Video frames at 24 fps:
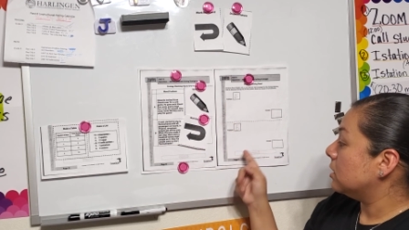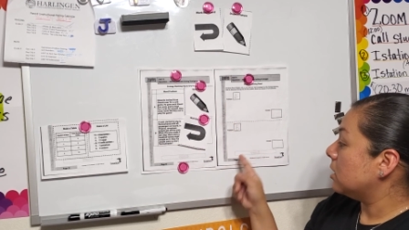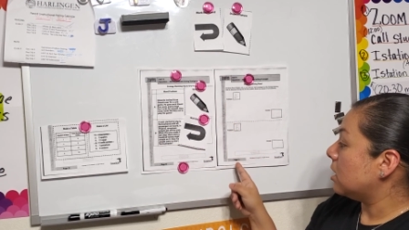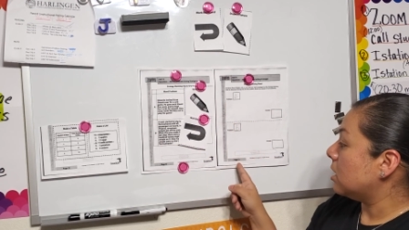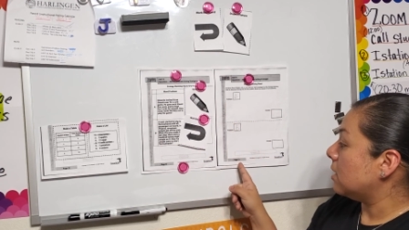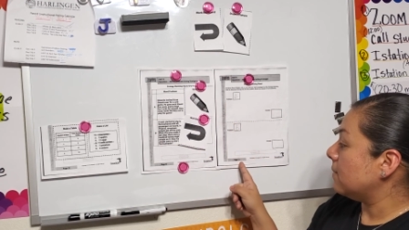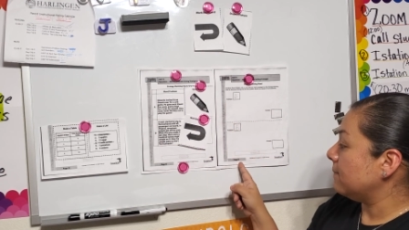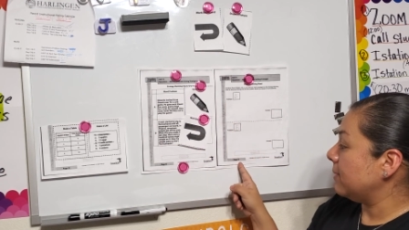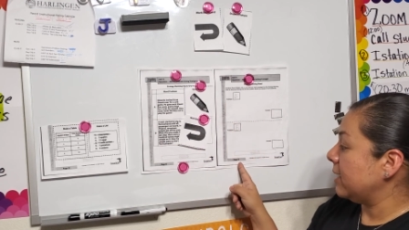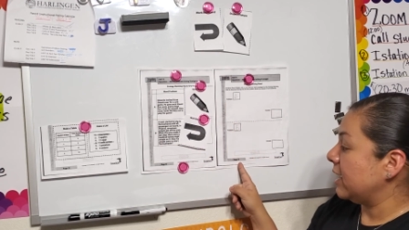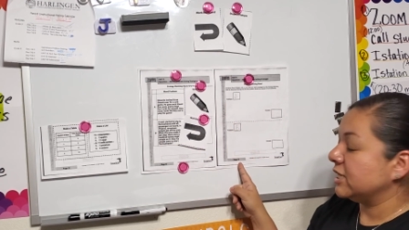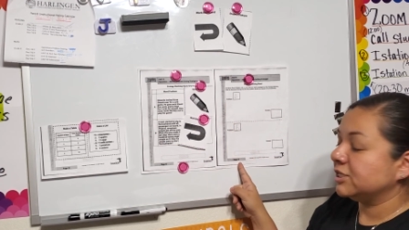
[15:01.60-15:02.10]

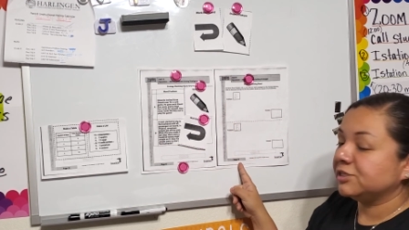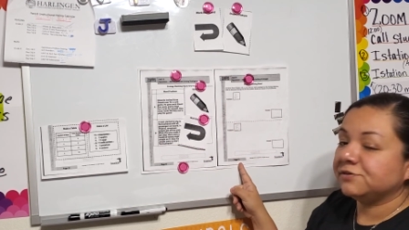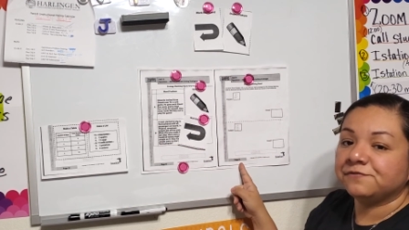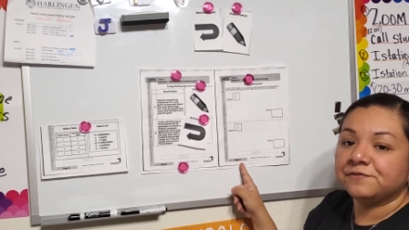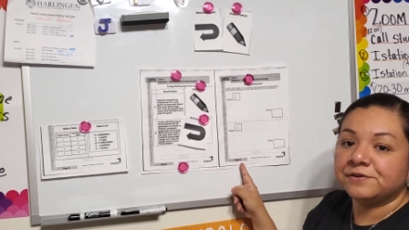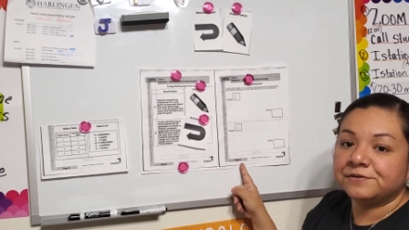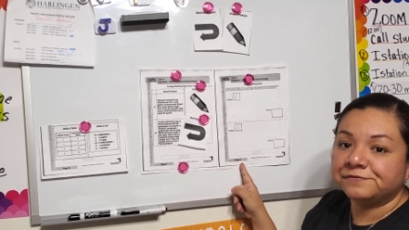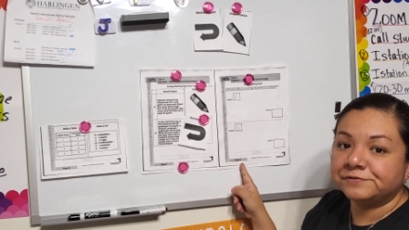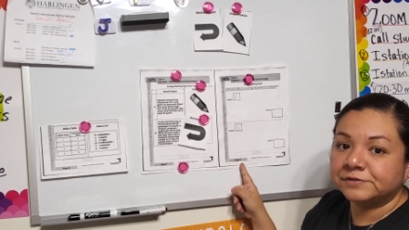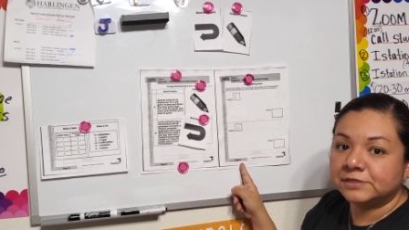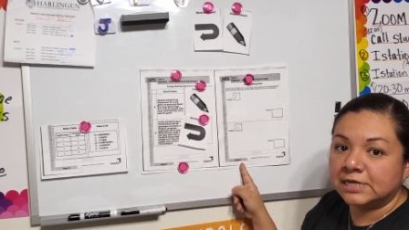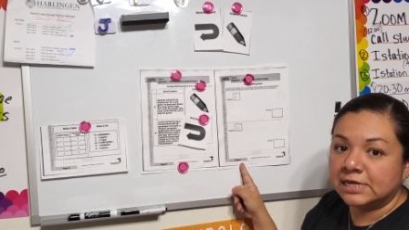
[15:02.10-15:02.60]
on page
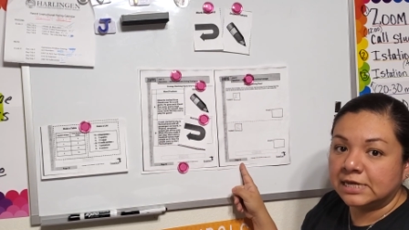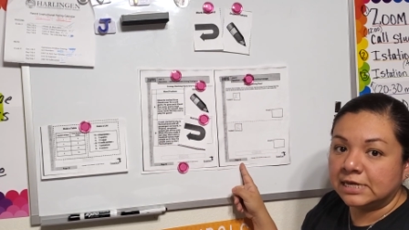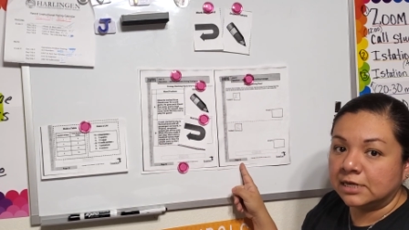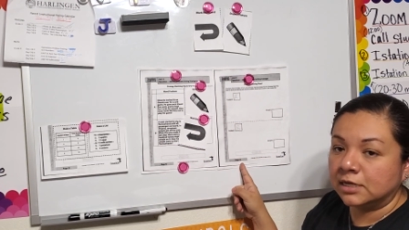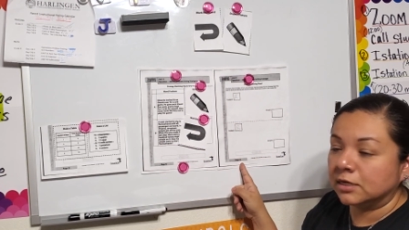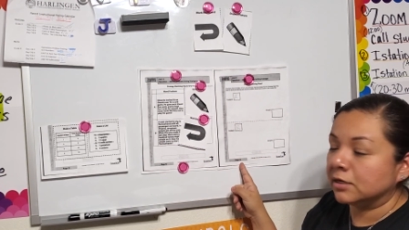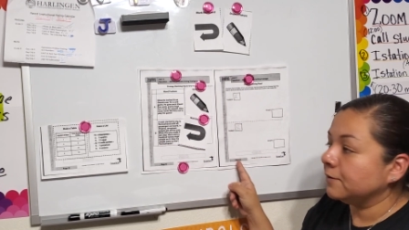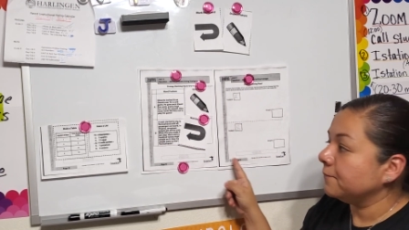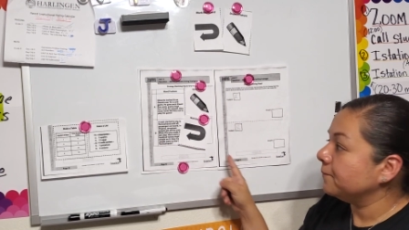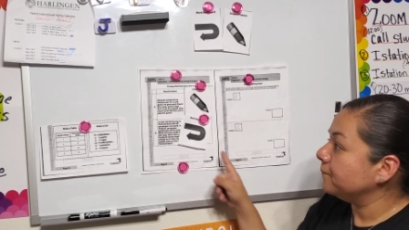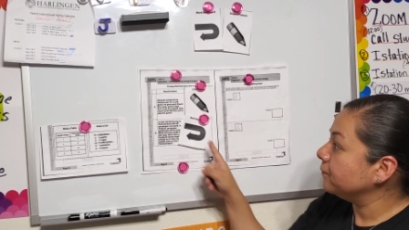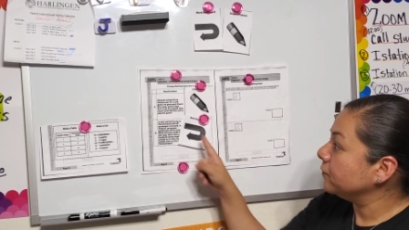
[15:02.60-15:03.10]

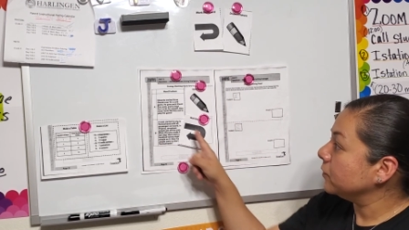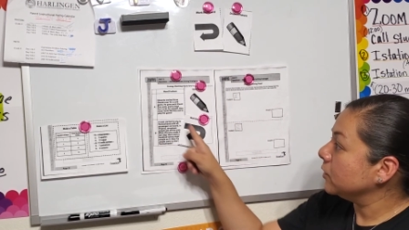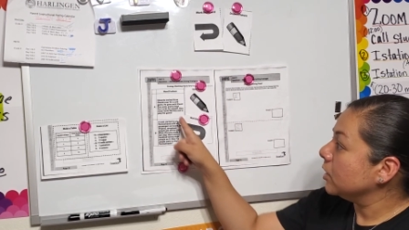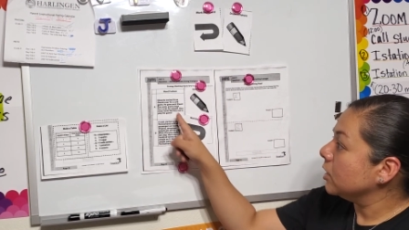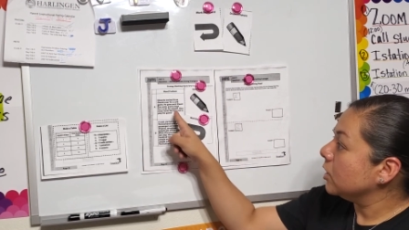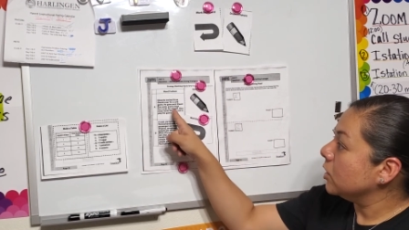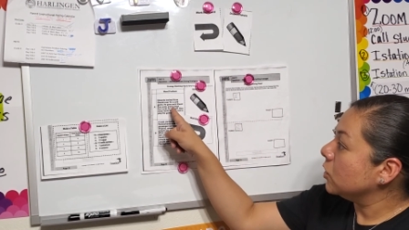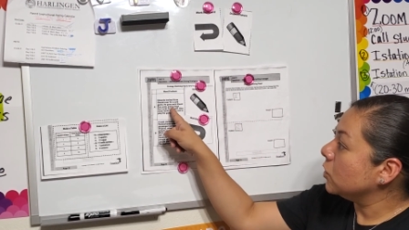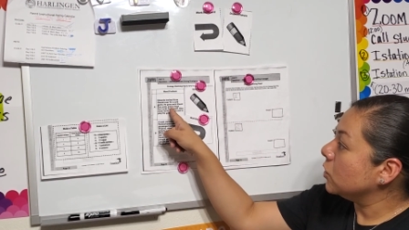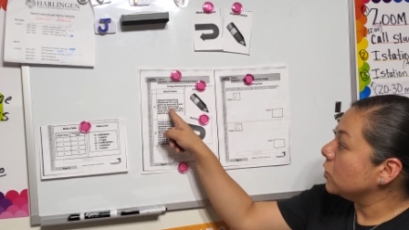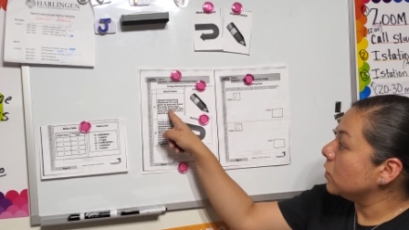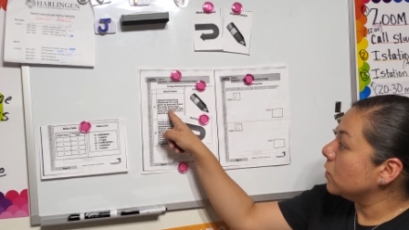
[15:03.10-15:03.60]
15.
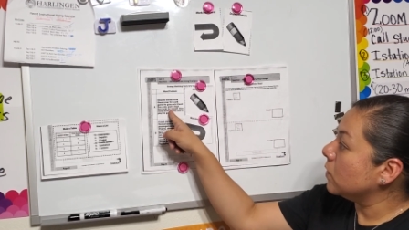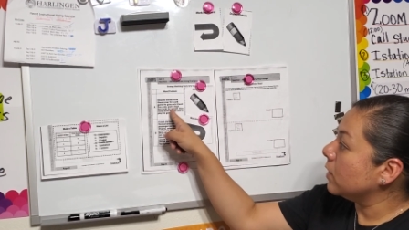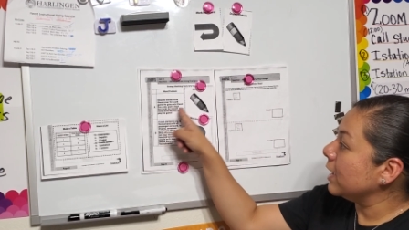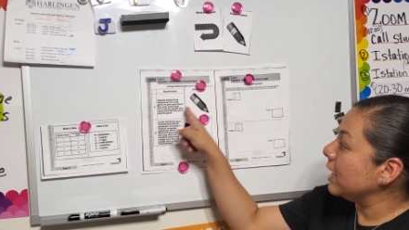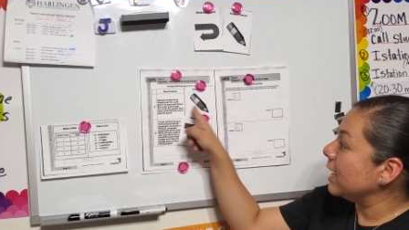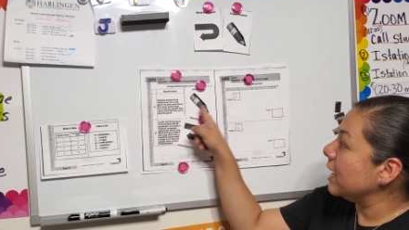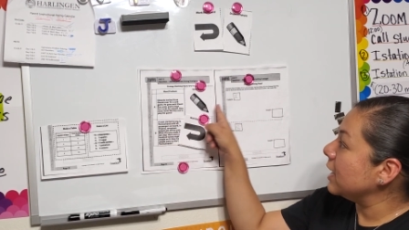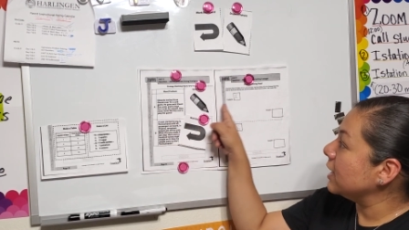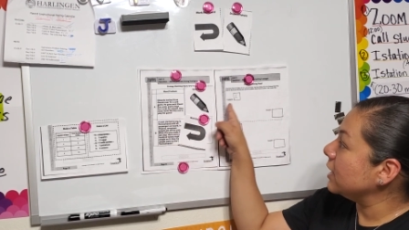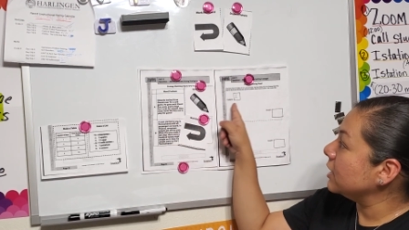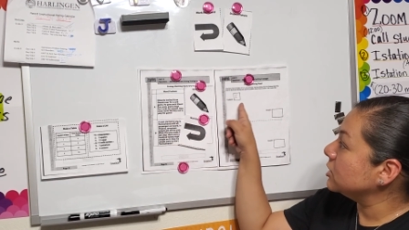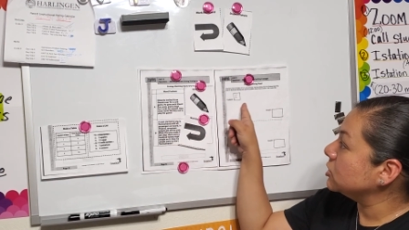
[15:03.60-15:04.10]
Go
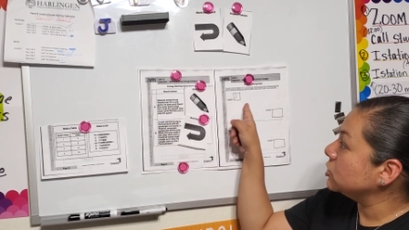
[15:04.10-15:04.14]
ahead